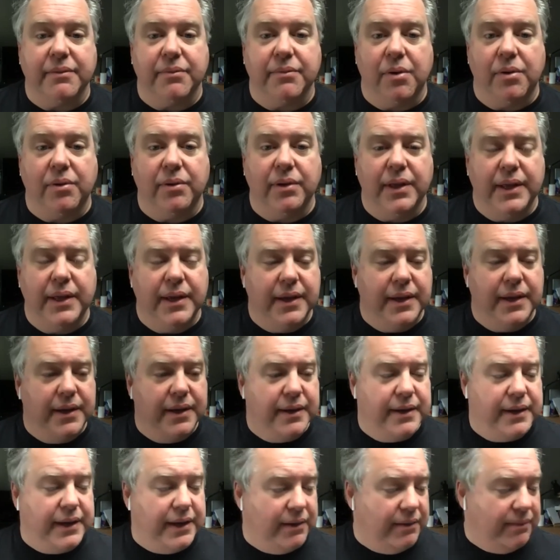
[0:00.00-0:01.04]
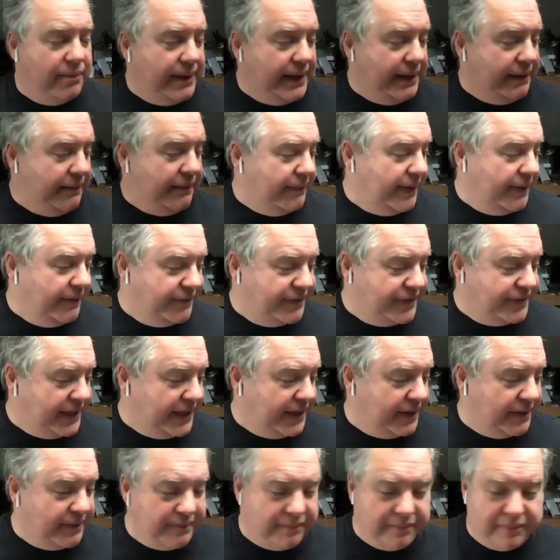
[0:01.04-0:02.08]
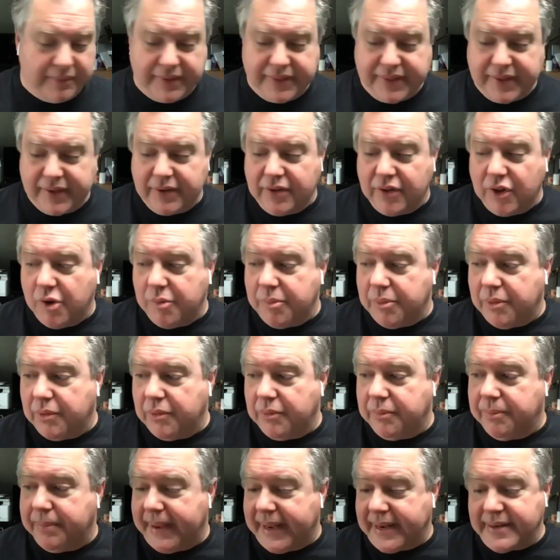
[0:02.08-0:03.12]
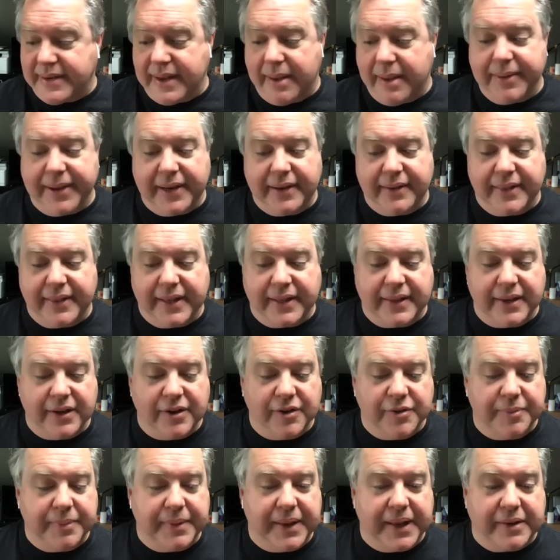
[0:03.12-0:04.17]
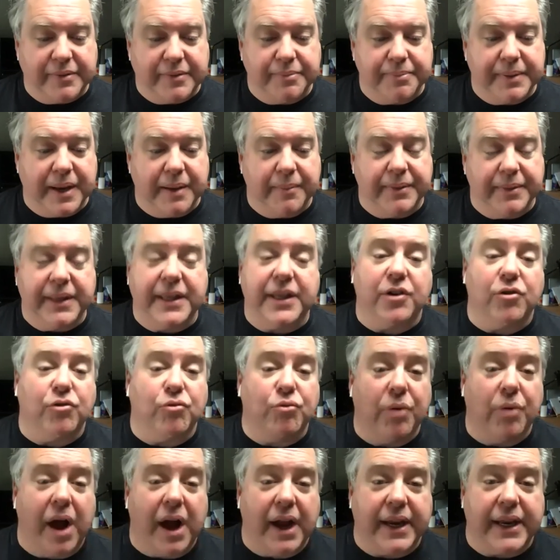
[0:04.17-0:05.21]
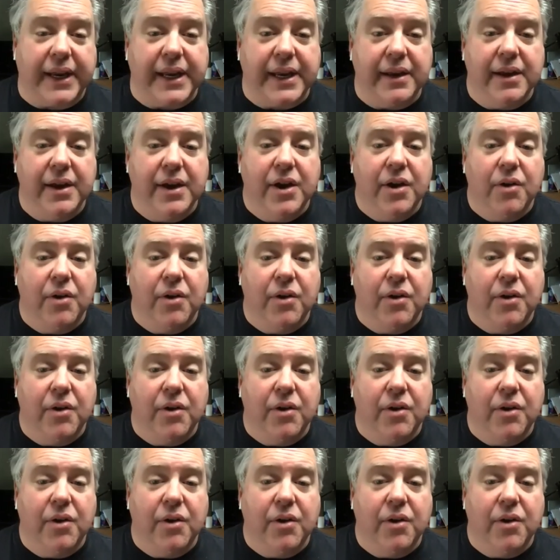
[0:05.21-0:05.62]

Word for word: Well, you know, we have seen with the global pandemic that there's that's become a little rocky.